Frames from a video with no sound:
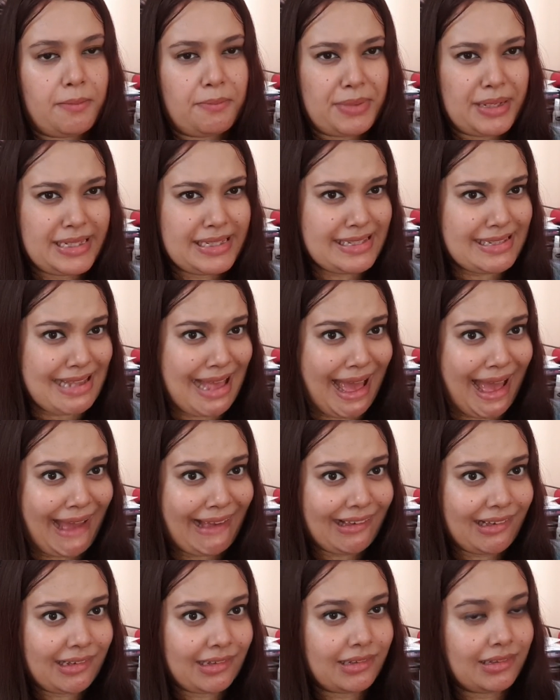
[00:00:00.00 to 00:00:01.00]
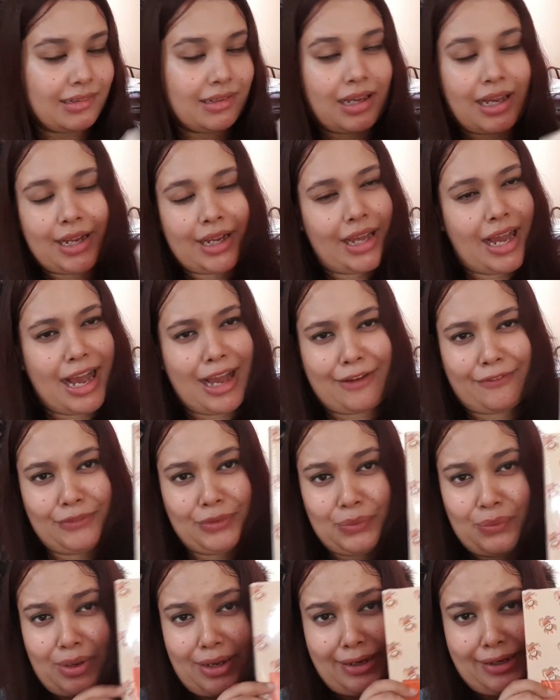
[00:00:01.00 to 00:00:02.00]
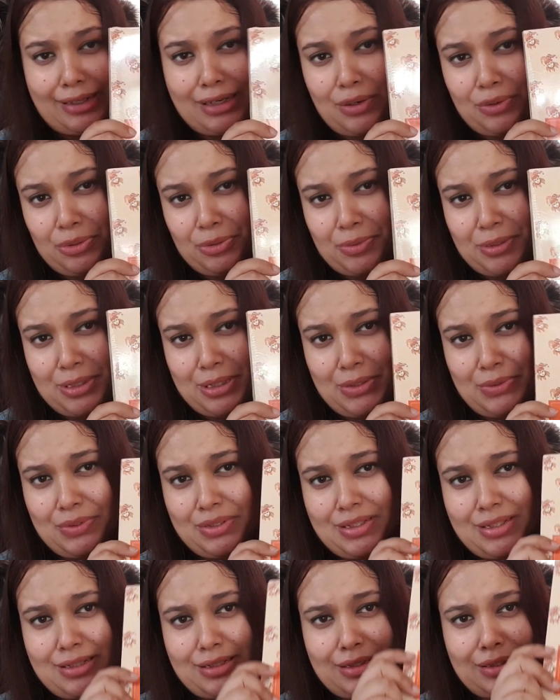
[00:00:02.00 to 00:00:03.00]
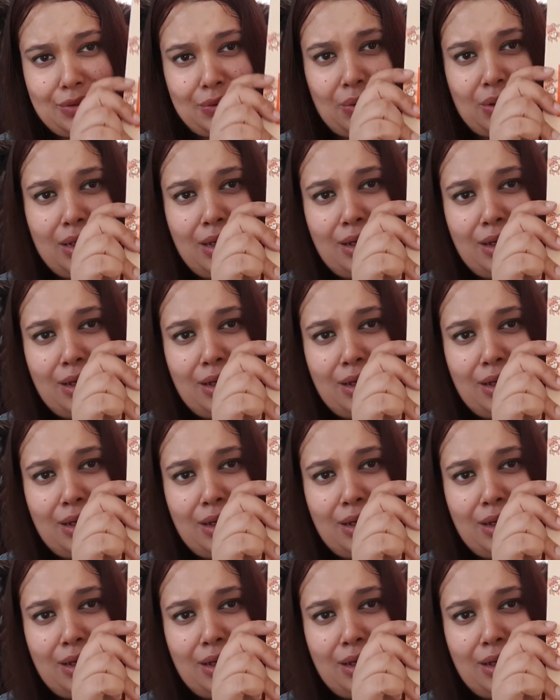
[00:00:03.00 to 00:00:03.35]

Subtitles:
Balzac. I have no idea how to pronounce this.